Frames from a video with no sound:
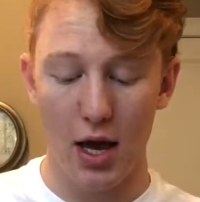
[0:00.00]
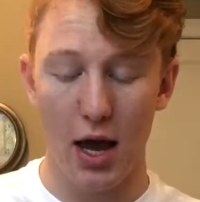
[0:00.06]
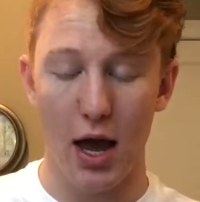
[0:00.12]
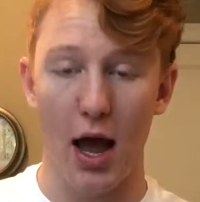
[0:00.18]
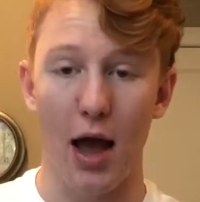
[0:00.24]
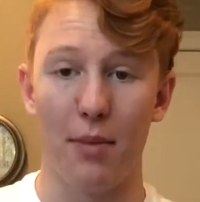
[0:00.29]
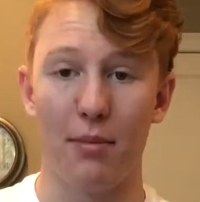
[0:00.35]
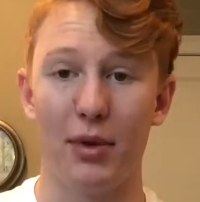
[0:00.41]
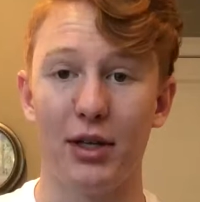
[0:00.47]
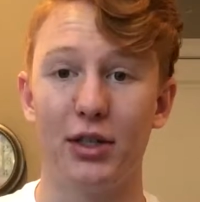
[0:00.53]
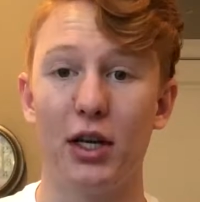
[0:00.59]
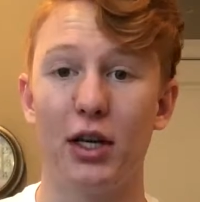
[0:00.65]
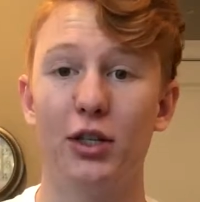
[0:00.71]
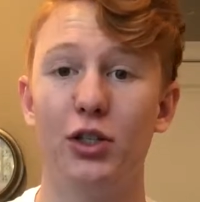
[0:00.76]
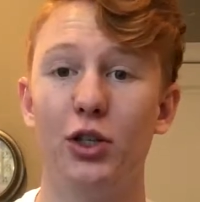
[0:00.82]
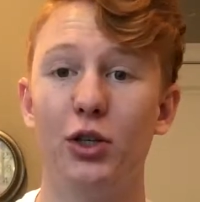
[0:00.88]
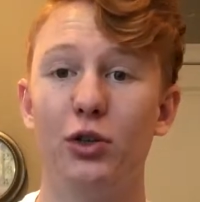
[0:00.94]
It
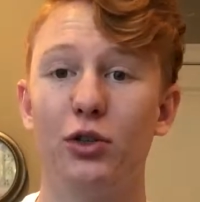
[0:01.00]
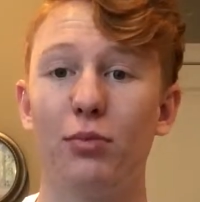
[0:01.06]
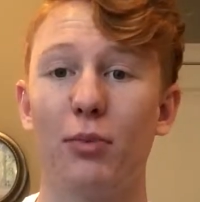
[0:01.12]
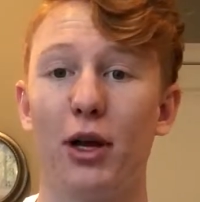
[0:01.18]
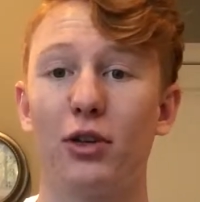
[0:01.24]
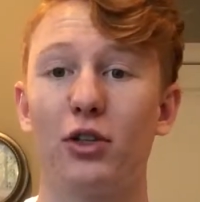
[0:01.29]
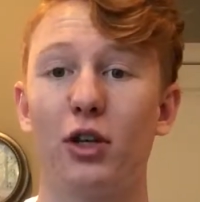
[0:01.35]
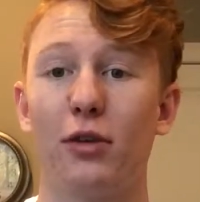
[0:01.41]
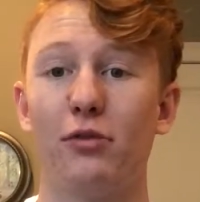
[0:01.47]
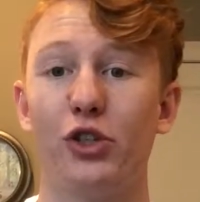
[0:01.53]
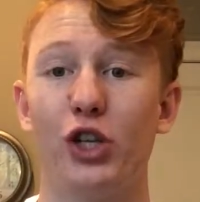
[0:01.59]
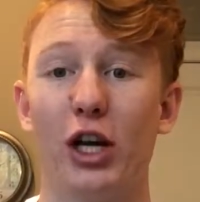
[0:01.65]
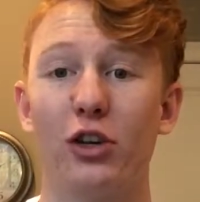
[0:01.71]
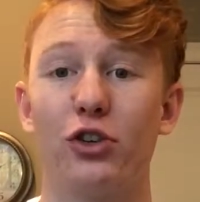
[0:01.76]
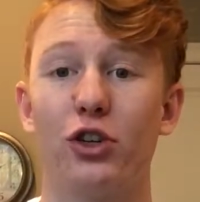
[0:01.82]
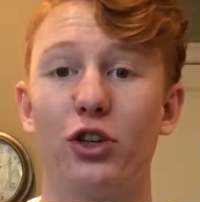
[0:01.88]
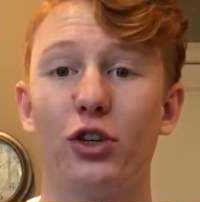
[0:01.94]
does use Microsoft
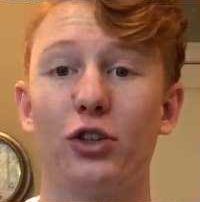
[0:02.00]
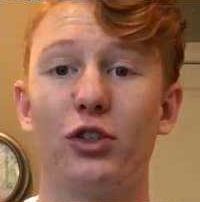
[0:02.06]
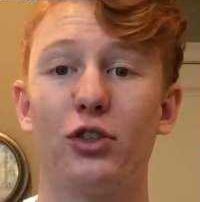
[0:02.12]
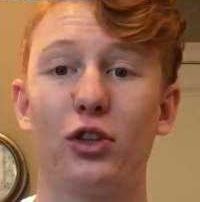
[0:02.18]
gestures,